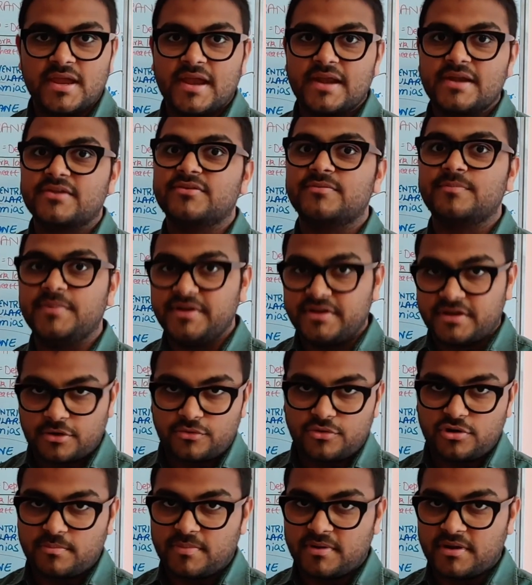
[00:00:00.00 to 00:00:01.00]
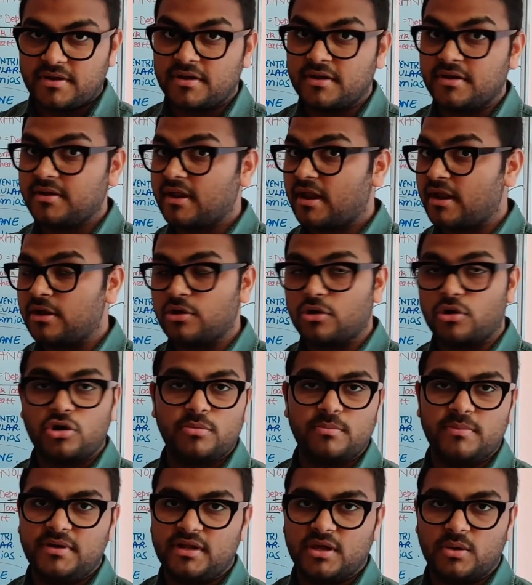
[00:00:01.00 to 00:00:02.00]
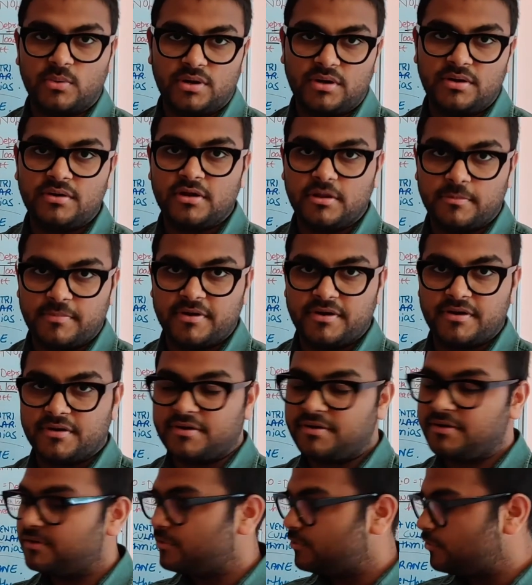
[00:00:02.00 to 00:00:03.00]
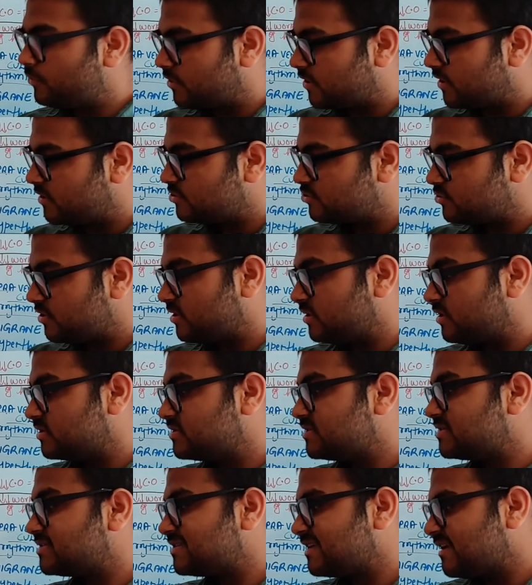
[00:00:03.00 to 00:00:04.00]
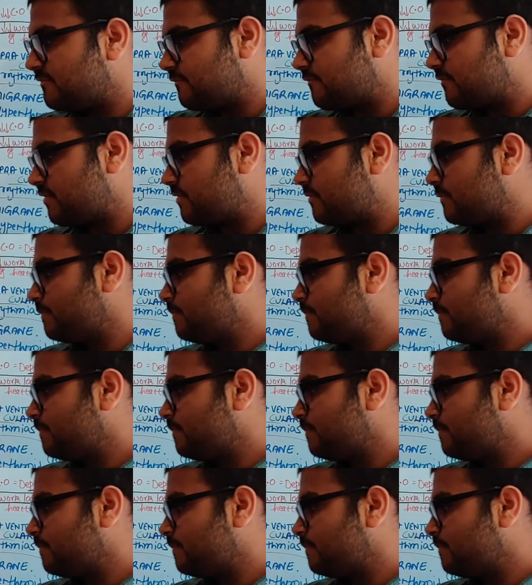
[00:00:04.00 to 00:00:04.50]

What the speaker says: it is beta 2 dependent and not beta 1 dependent. Okay, so it is safer